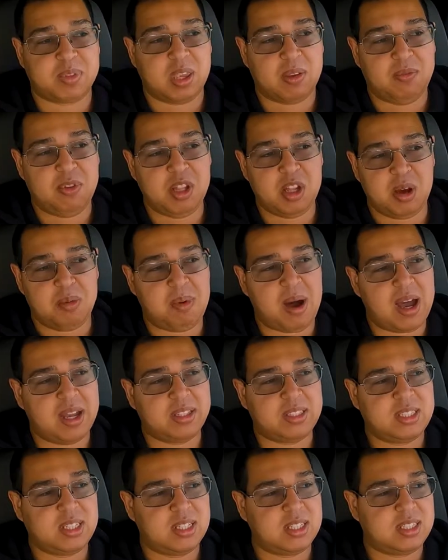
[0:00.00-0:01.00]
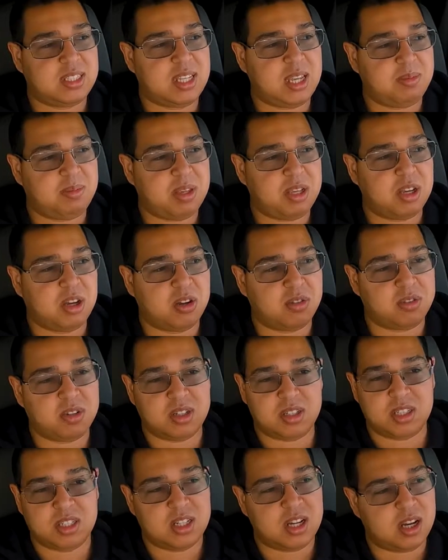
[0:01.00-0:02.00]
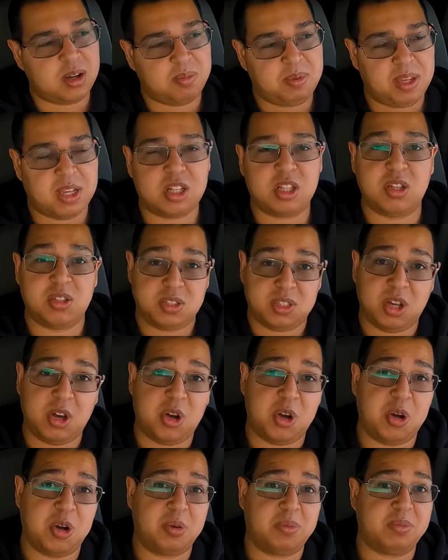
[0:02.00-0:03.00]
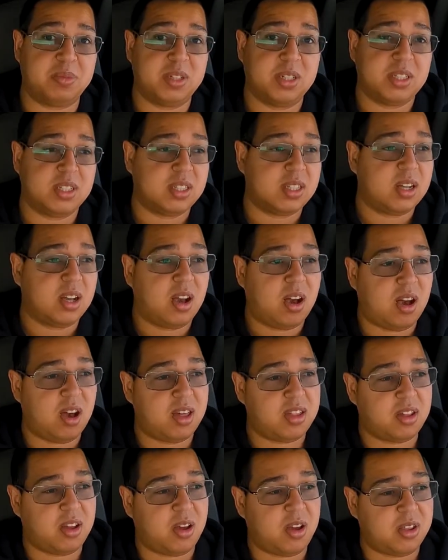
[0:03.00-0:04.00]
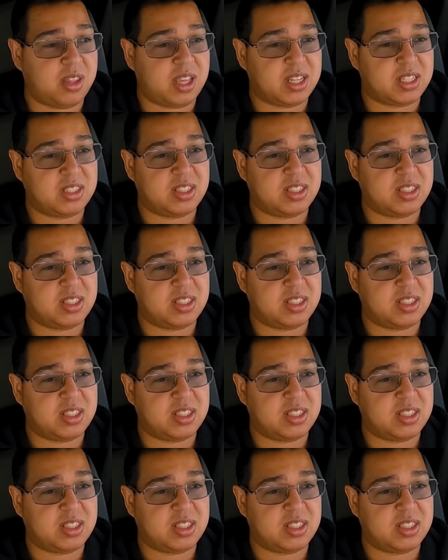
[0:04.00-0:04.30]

if you don't mind seeing the same thing over, you know, being close to home, all that